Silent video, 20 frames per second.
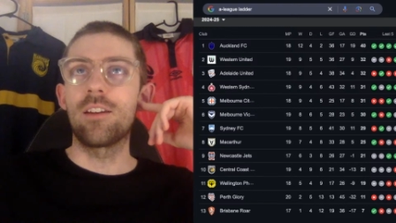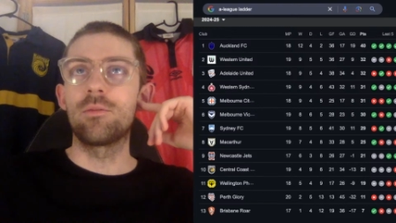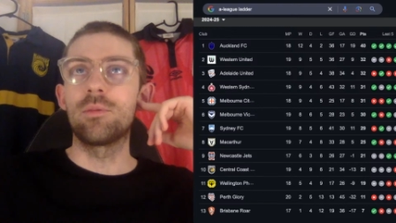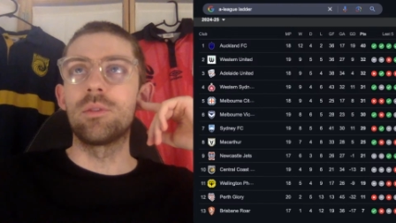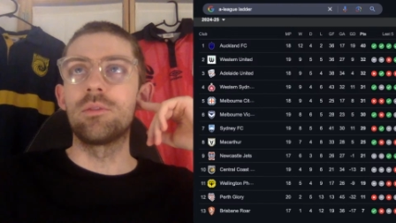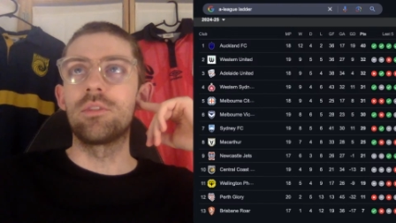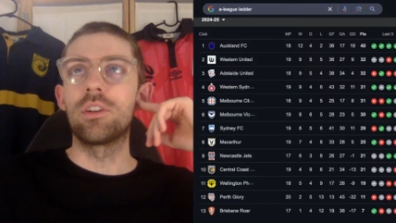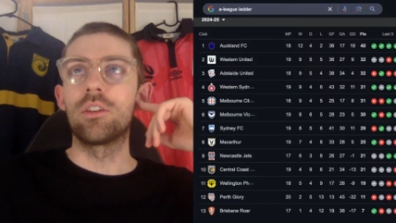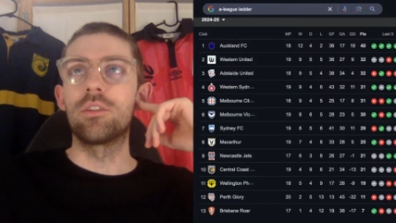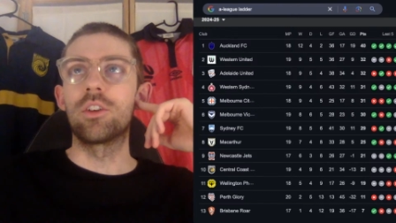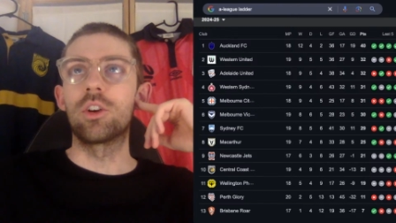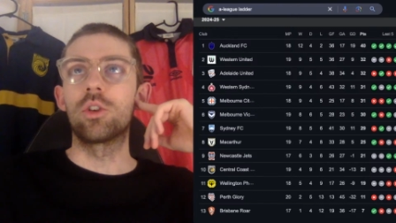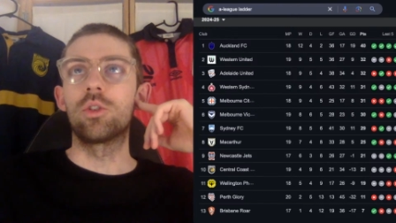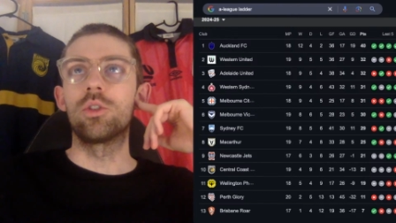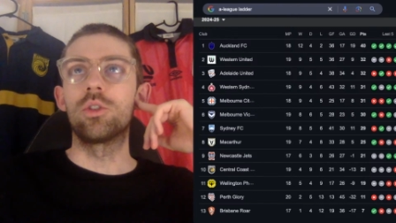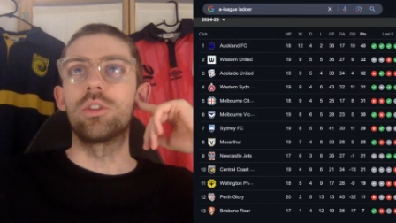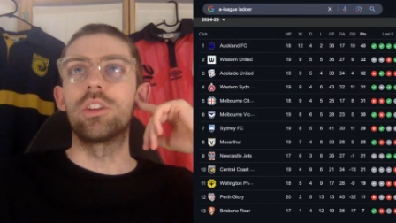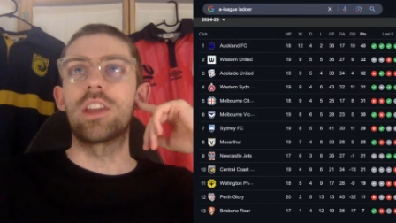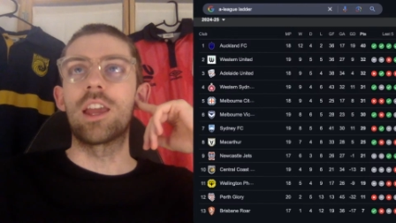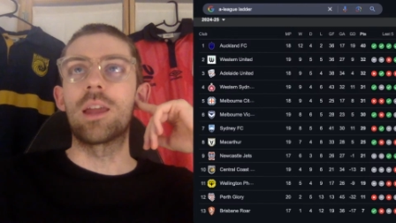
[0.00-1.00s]
been very, very good
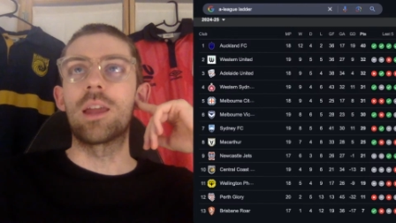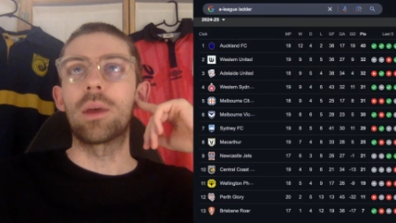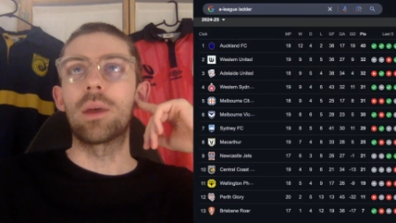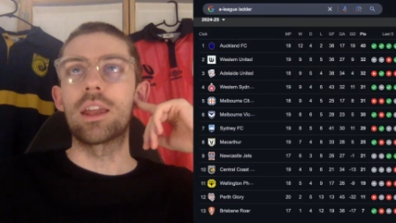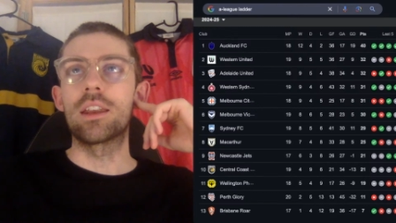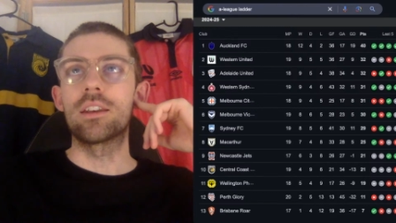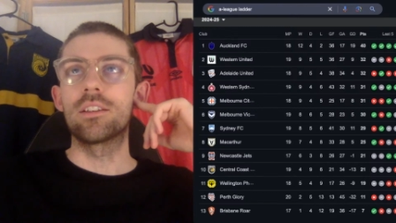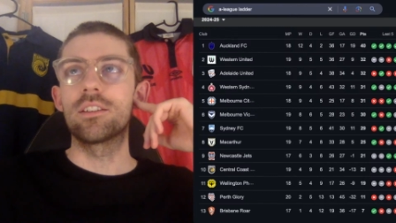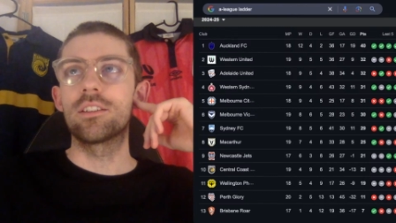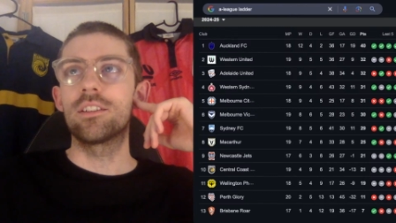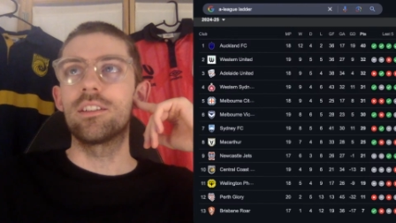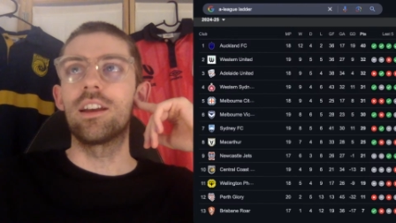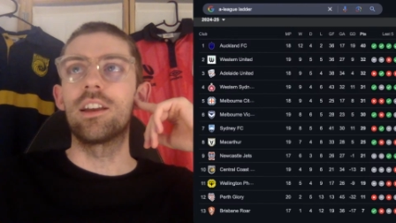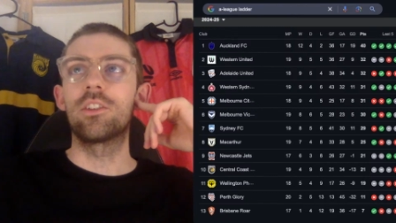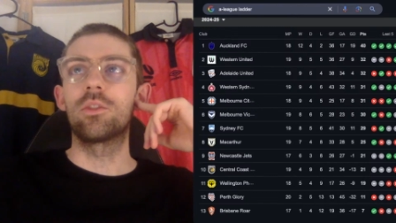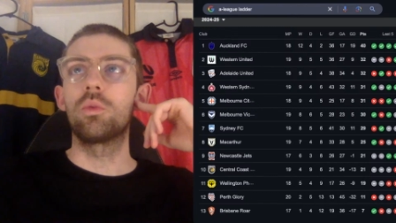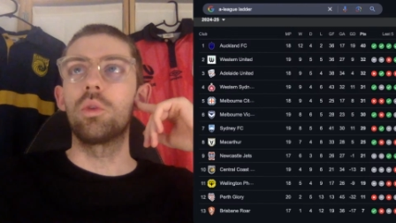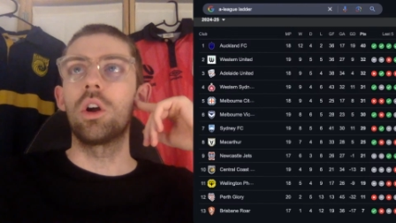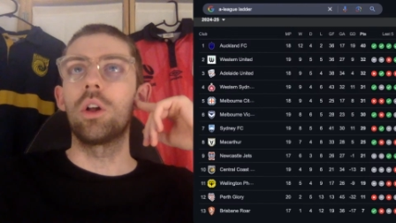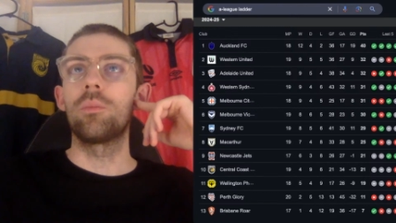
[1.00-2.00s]
this campaign
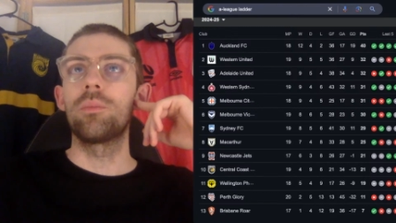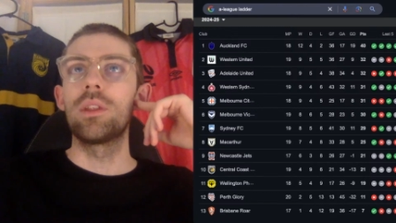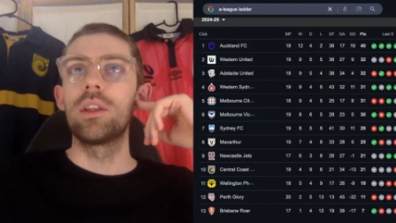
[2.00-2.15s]
as well.